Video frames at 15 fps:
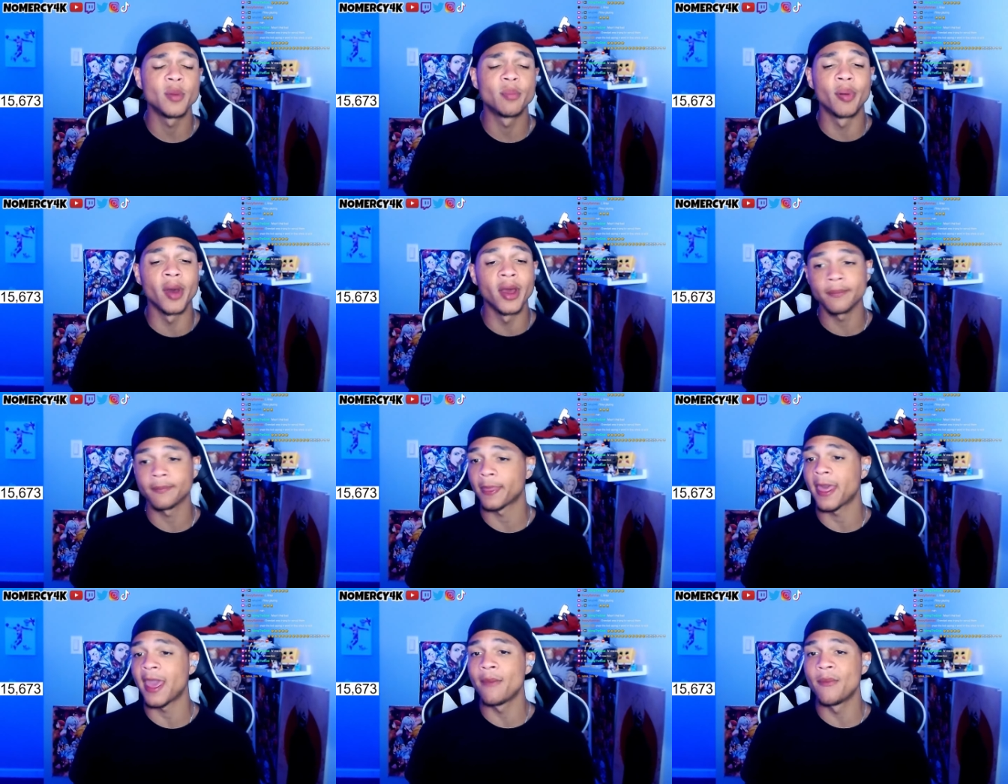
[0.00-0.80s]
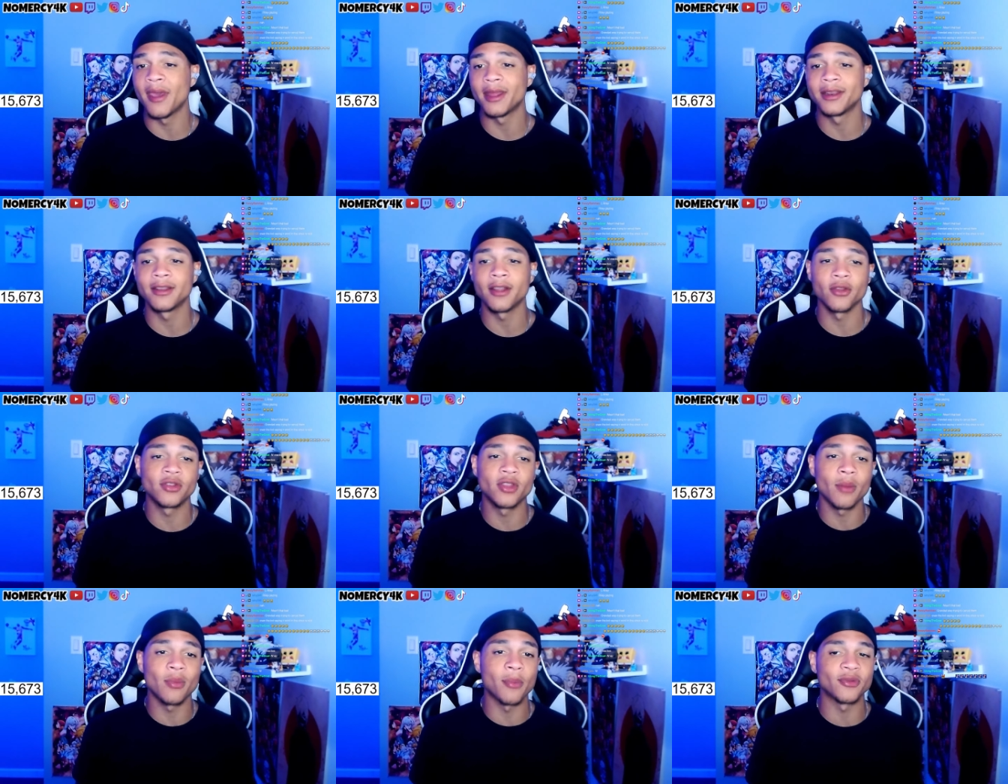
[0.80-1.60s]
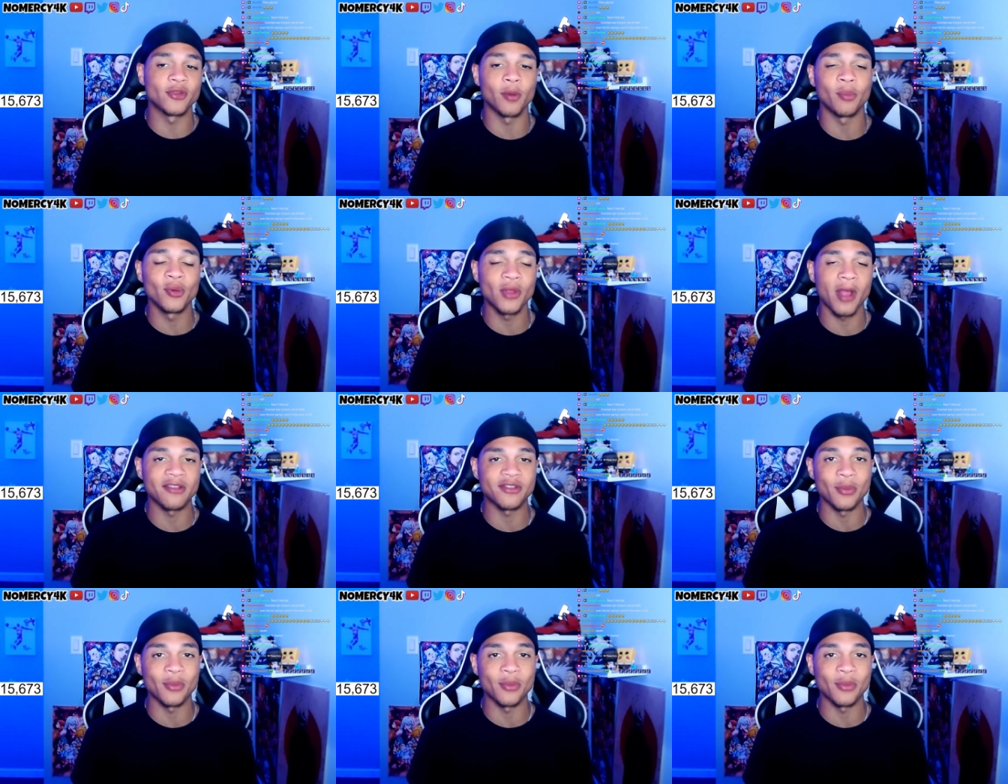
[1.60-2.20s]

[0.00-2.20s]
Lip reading: But, hey, man, another W episode of Boondocks.